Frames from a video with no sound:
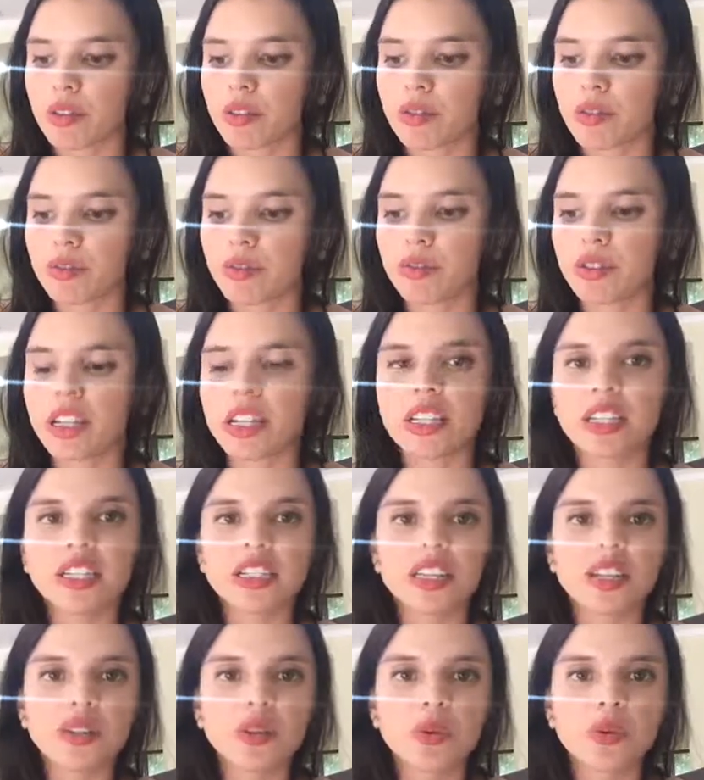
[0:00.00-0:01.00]

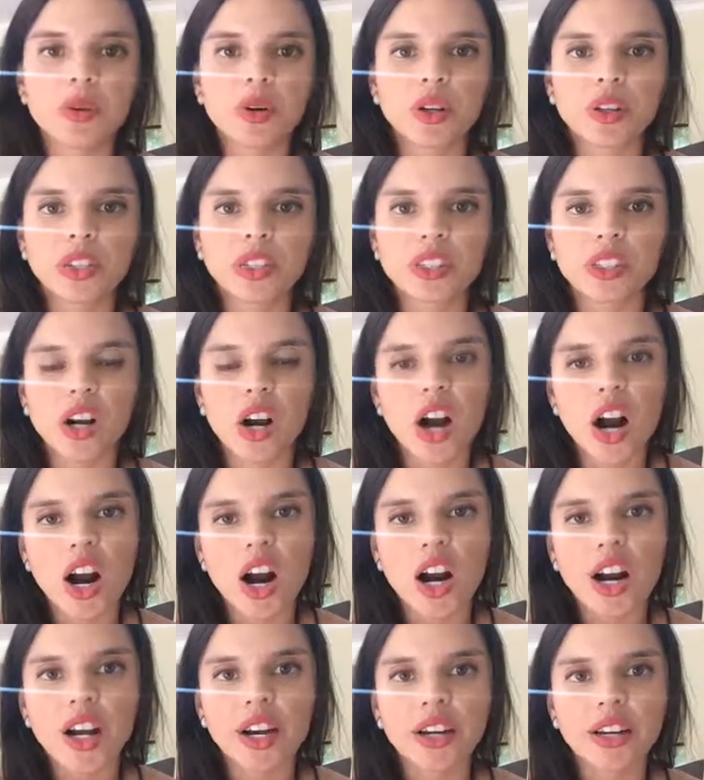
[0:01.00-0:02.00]
feeling that the world is
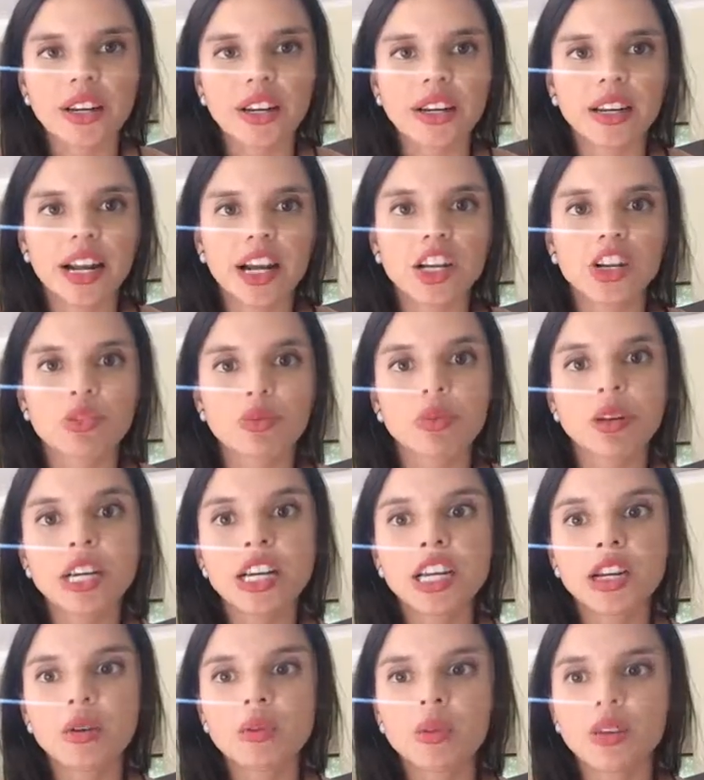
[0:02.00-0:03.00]
hard and
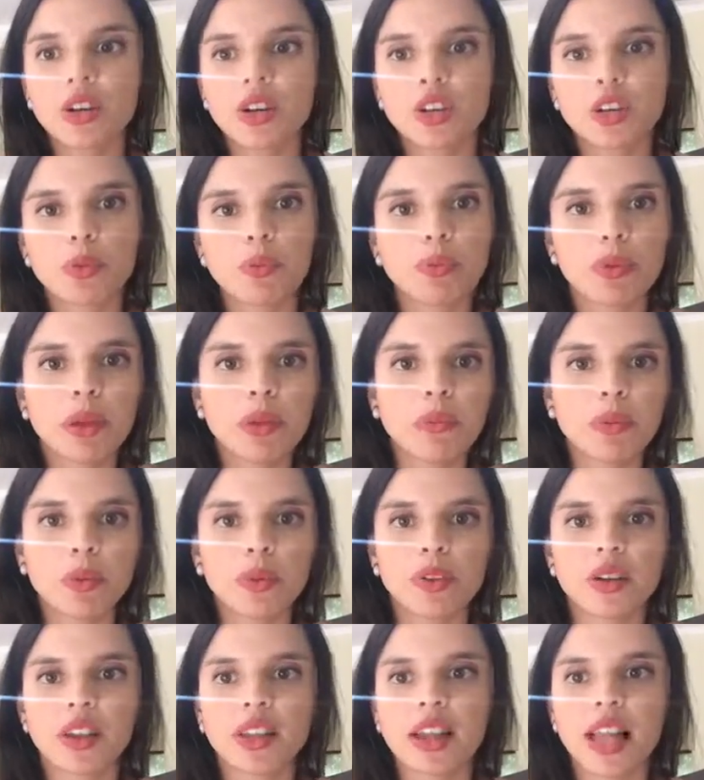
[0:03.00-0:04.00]
agreeing with other
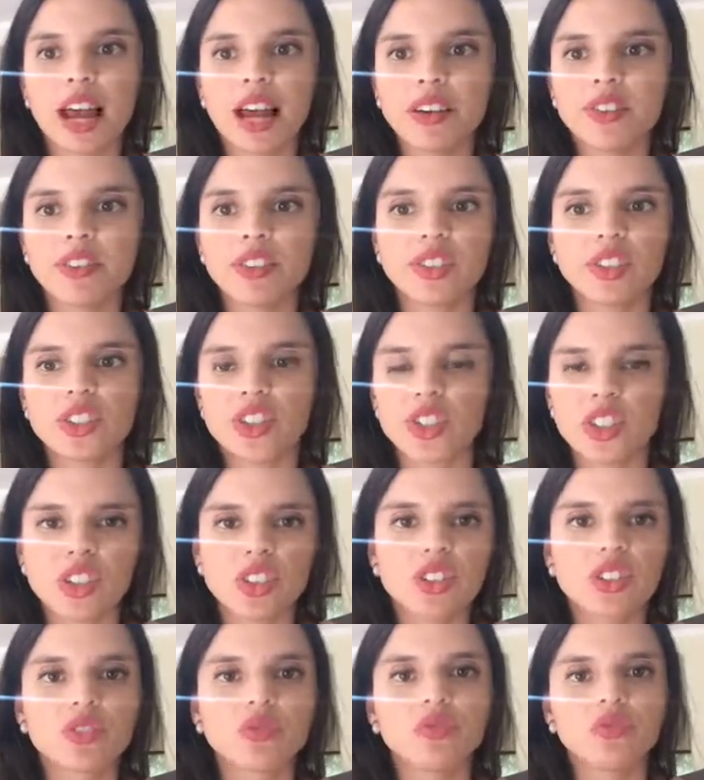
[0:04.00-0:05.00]
people that life is
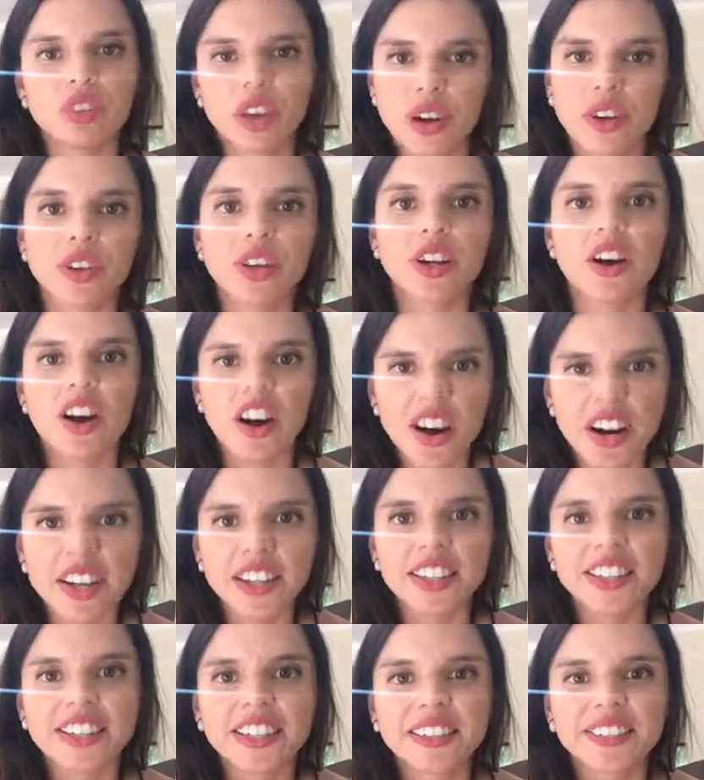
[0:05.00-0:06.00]
just very hard?
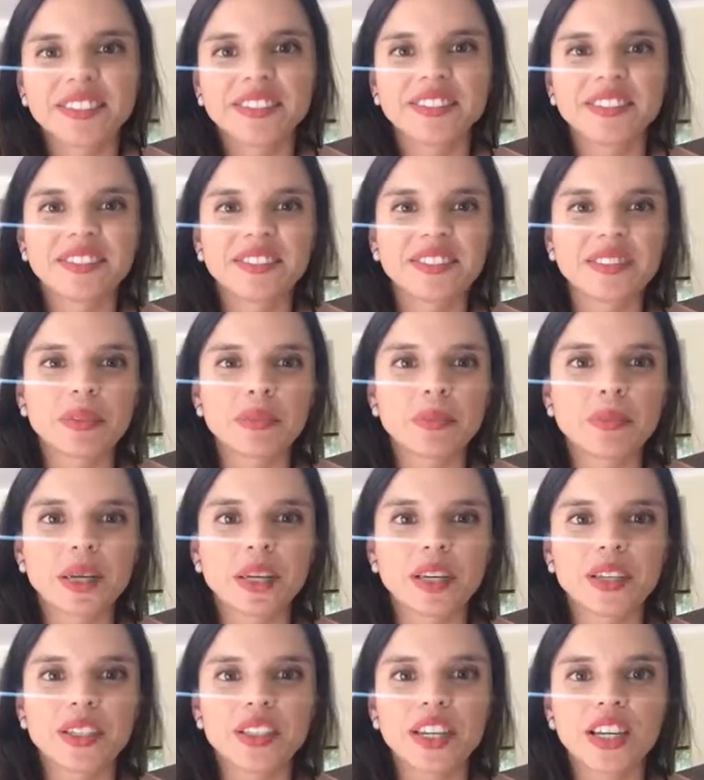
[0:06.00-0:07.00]

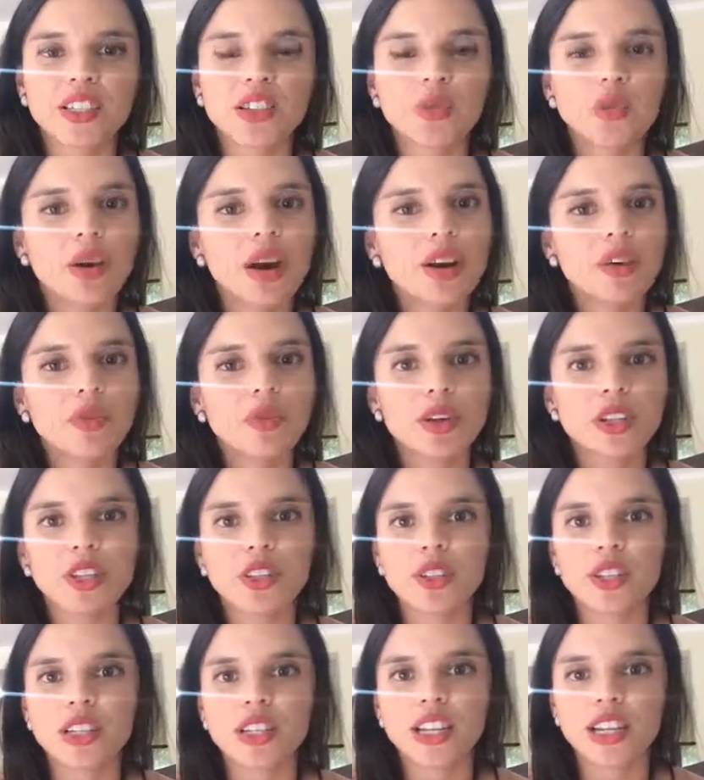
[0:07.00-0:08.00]
Because guess what?
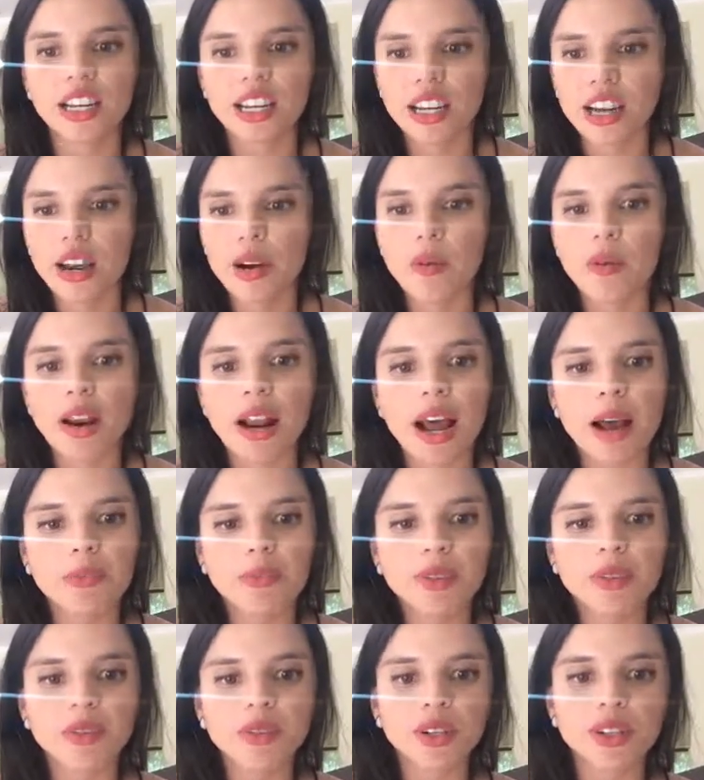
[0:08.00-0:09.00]
What
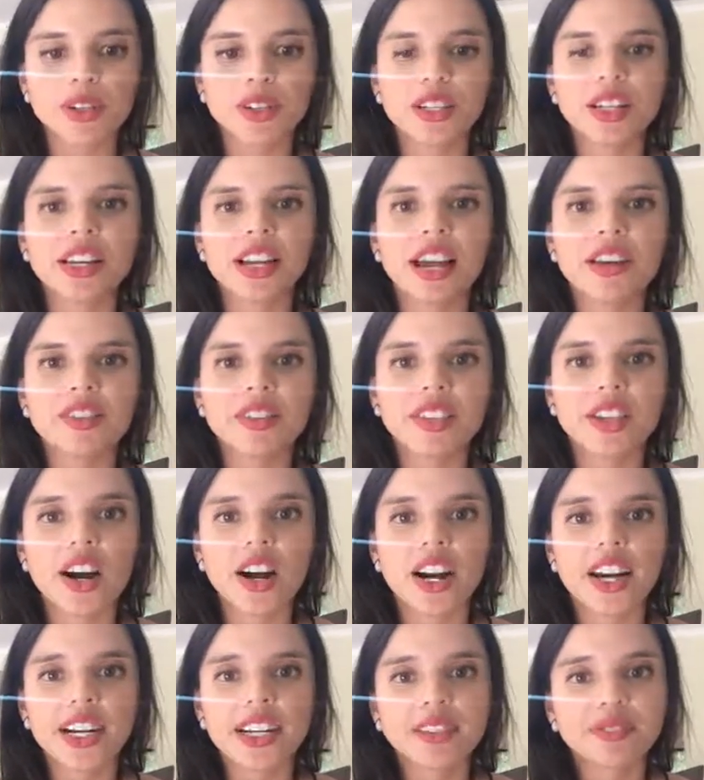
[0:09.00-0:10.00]
happens when you think life is
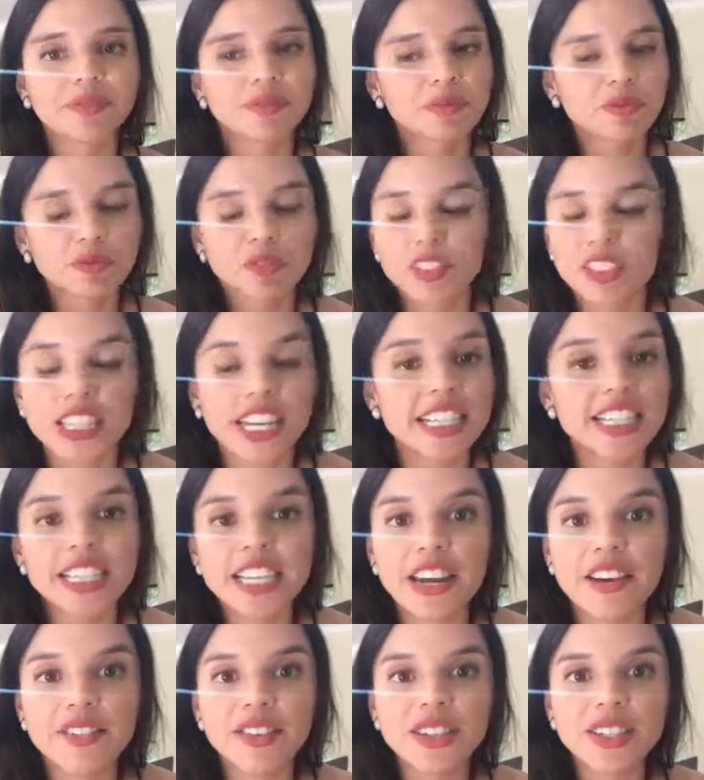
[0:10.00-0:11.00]
hard? That's
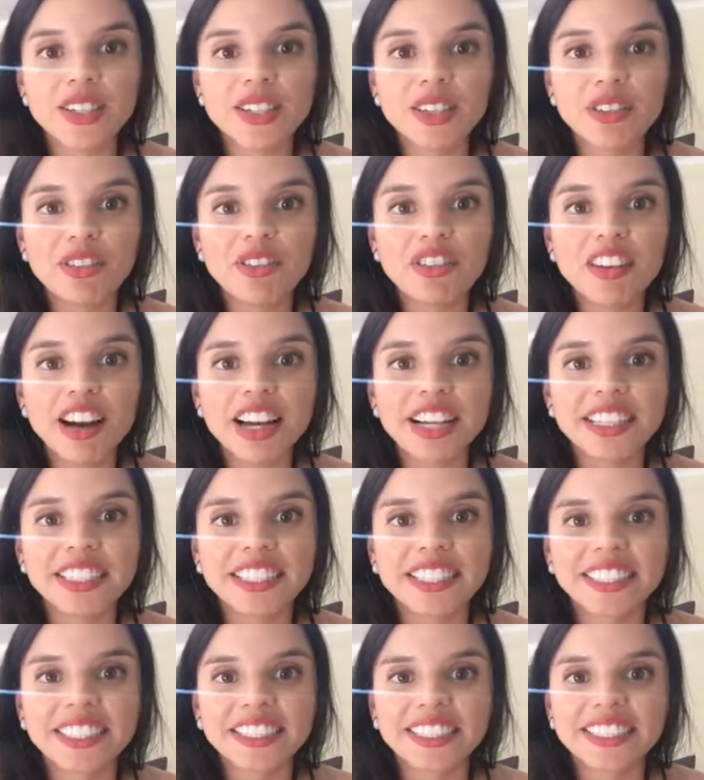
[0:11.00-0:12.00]
the evidence you'll
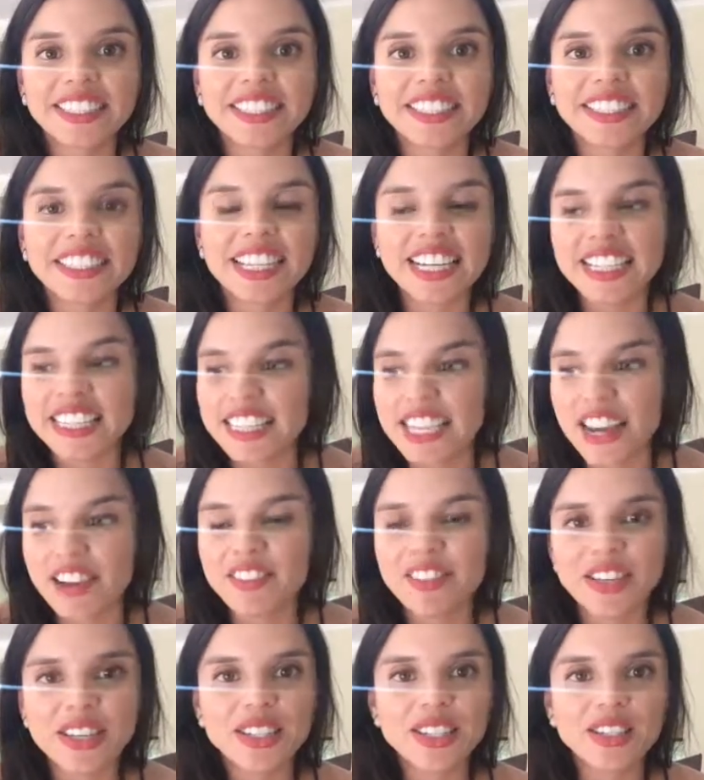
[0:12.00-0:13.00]
find. That's the
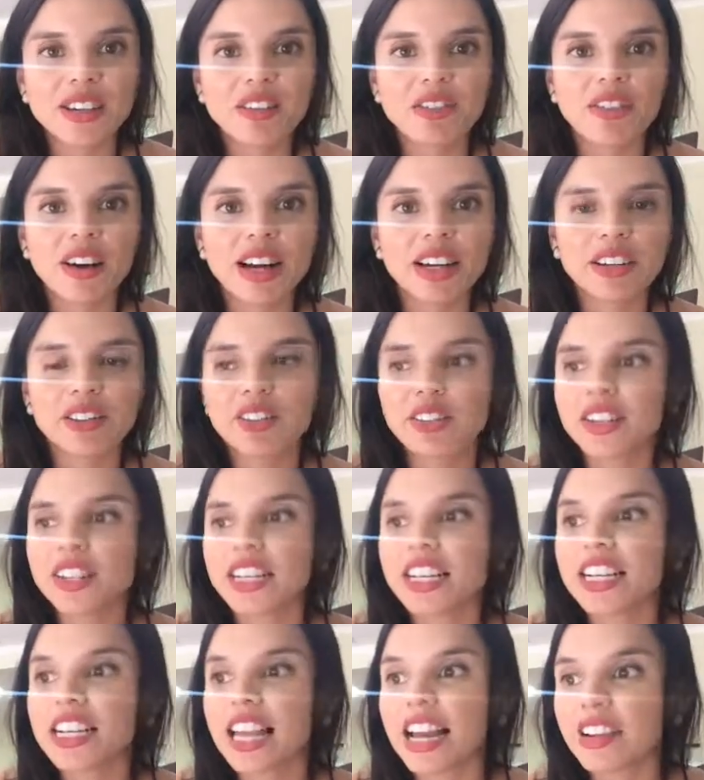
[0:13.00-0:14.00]
evidence you find. If you
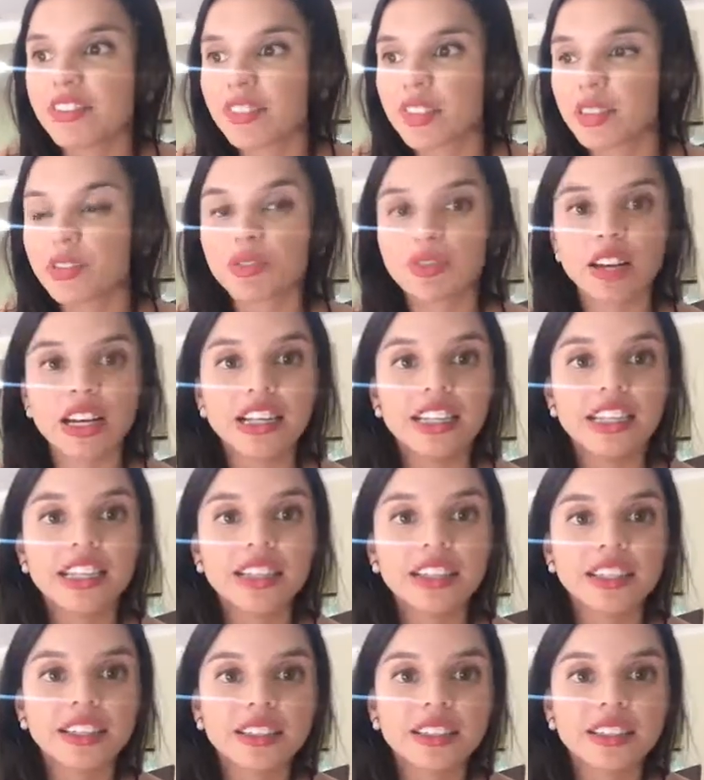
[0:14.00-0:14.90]
think life is friendly,